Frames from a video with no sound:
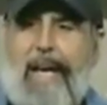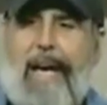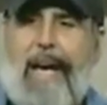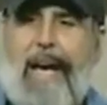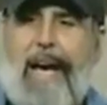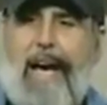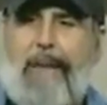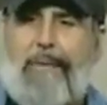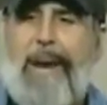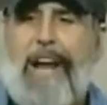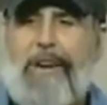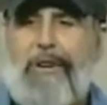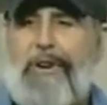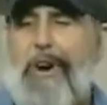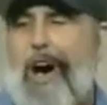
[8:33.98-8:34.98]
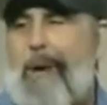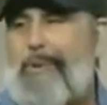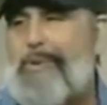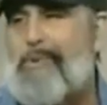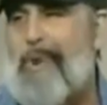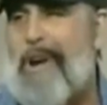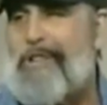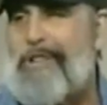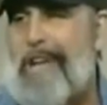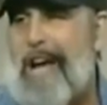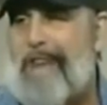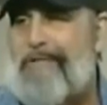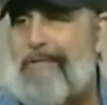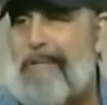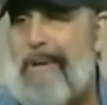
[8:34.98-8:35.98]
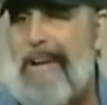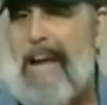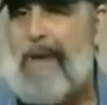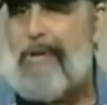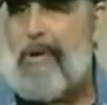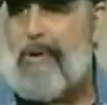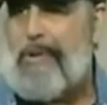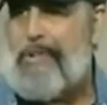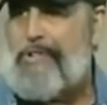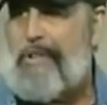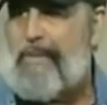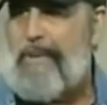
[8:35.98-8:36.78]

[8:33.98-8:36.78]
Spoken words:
But I knew God was watching out for me, and I would go into some of